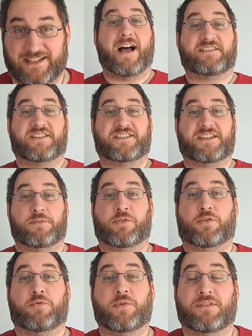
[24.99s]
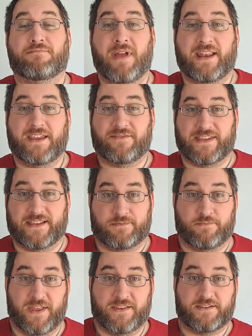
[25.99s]
As is typical with many of
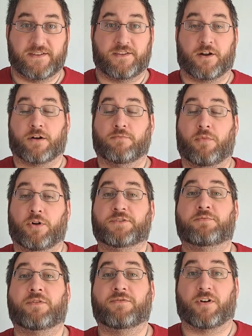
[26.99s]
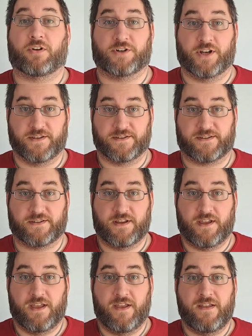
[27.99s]
these myths, there are multiple versions.
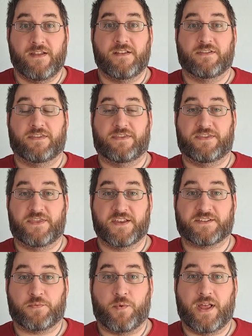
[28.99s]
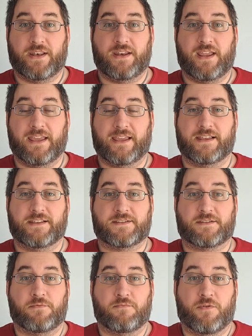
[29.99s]
This one
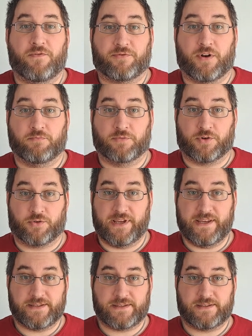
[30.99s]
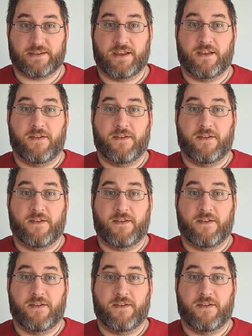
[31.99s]
is from Greece.